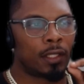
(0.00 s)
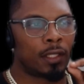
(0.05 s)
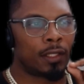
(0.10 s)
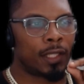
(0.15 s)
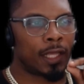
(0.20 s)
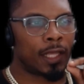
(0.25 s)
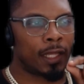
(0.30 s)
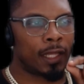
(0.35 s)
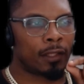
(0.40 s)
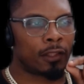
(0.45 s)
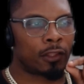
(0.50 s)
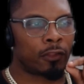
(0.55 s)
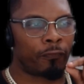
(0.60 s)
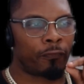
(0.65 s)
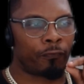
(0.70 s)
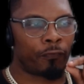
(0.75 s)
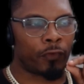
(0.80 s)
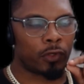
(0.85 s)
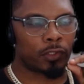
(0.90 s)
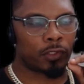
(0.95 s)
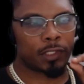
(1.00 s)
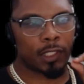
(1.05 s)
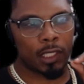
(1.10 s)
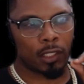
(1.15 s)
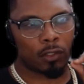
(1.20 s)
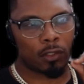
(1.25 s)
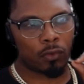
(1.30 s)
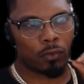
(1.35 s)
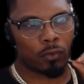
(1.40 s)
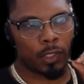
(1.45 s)
that the first
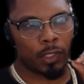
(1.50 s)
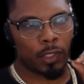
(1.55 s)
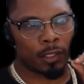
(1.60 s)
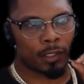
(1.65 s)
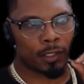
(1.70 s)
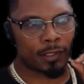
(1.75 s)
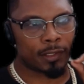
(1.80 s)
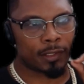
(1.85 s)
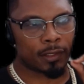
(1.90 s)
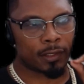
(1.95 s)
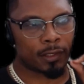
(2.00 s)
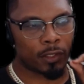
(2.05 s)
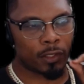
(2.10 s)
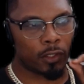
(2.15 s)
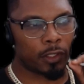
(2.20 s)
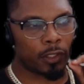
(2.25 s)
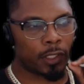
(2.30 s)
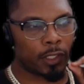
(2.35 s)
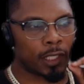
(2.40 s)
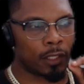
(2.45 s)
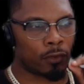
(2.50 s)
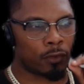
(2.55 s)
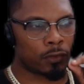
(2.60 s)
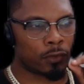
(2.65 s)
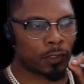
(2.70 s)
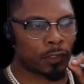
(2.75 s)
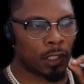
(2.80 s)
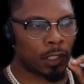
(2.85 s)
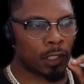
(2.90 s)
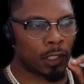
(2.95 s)
candle and the third candle,
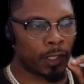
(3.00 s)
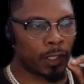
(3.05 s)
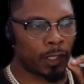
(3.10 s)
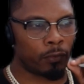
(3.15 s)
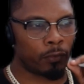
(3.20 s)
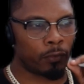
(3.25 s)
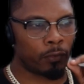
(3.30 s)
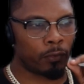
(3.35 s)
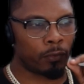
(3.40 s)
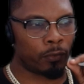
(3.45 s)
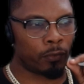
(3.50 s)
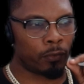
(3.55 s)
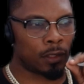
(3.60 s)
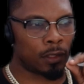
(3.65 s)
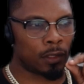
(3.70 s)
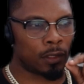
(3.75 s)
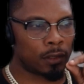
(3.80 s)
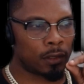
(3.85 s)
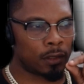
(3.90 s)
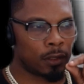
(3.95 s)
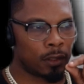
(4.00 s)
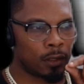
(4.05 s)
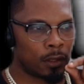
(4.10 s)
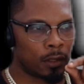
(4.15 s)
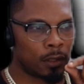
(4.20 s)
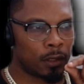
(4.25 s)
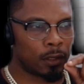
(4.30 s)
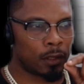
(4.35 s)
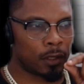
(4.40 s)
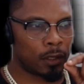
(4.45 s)
so I'll write one,
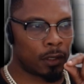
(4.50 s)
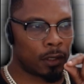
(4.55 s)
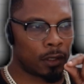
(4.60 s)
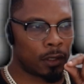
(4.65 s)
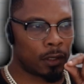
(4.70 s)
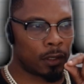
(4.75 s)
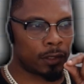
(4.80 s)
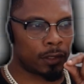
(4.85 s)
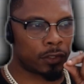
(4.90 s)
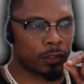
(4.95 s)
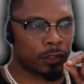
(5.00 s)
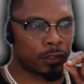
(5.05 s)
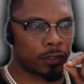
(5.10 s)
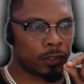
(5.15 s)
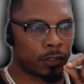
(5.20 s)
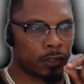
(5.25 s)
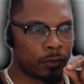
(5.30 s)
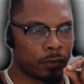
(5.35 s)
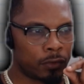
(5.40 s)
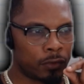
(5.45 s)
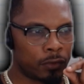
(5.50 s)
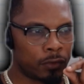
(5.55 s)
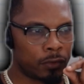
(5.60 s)
all right, two,